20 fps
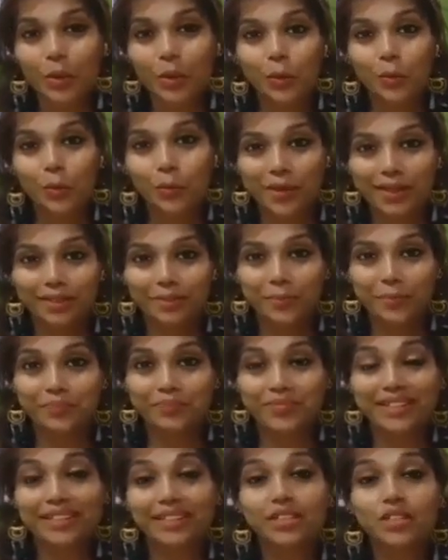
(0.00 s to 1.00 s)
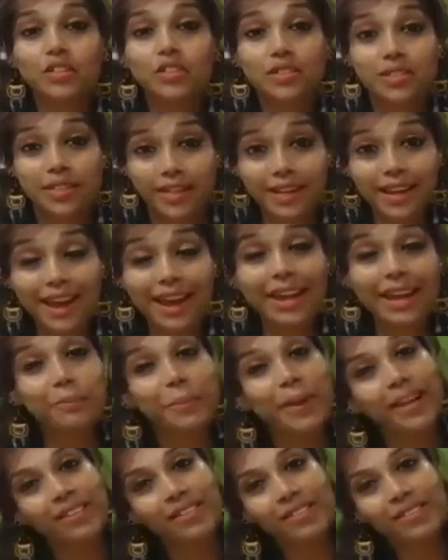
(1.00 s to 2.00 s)
Well, today I
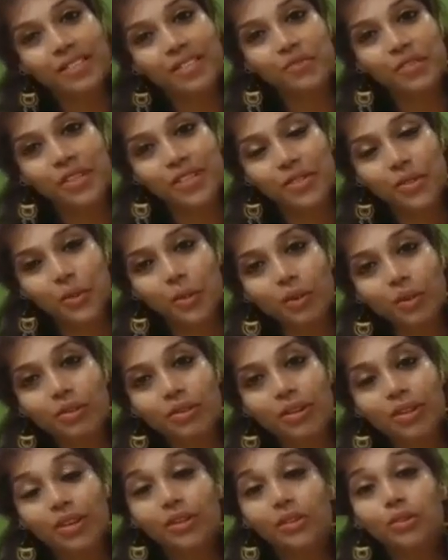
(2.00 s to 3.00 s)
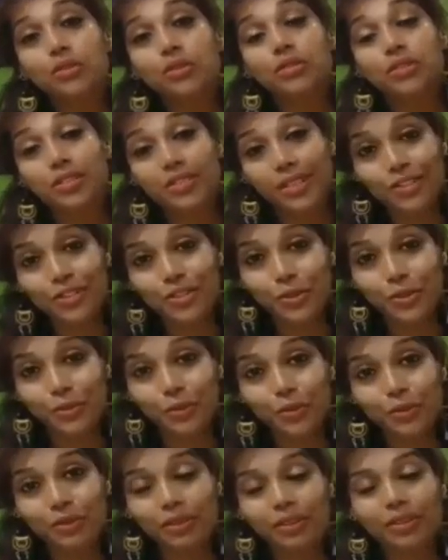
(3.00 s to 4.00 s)
made this video to teach
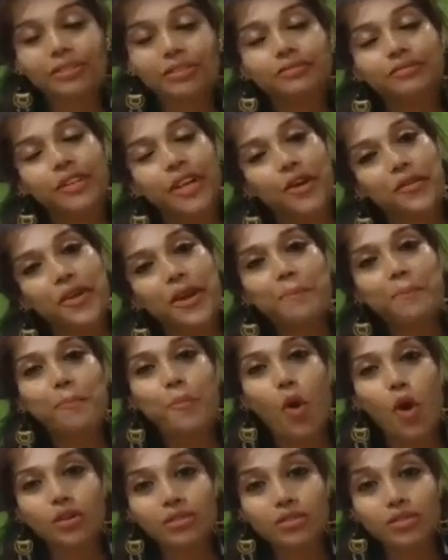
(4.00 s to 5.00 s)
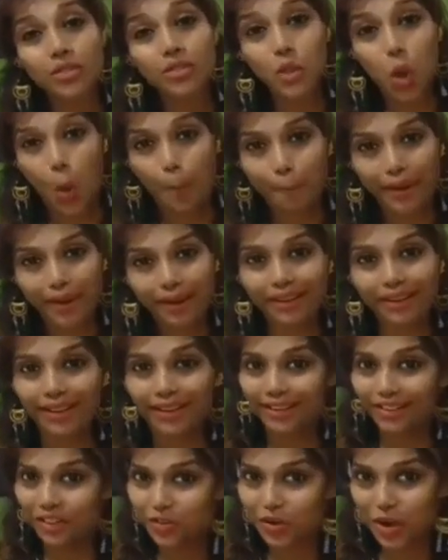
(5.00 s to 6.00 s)
you a very important topic
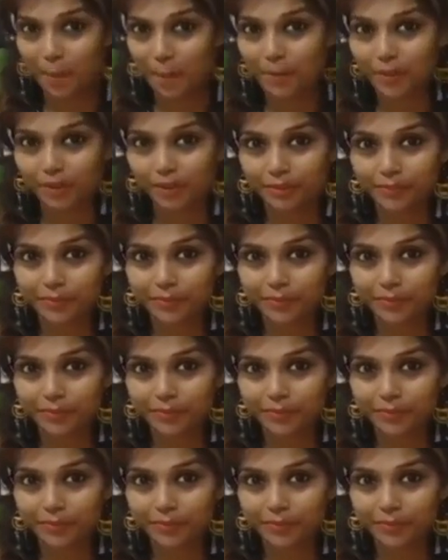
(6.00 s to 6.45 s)
in grammar.